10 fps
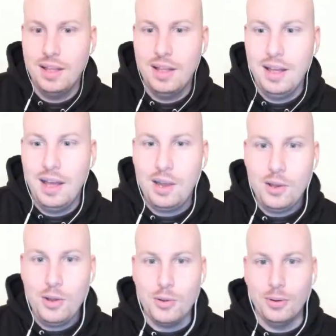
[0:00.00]

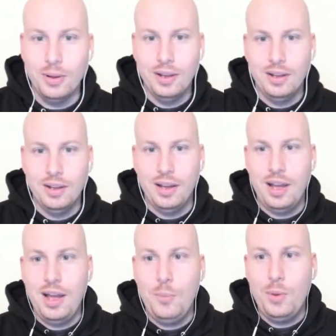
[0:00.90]
Hello,
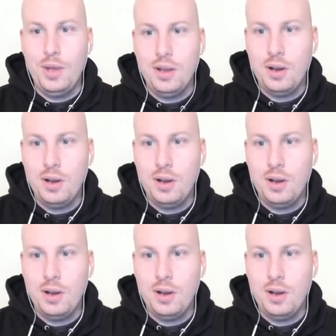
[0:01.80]
and we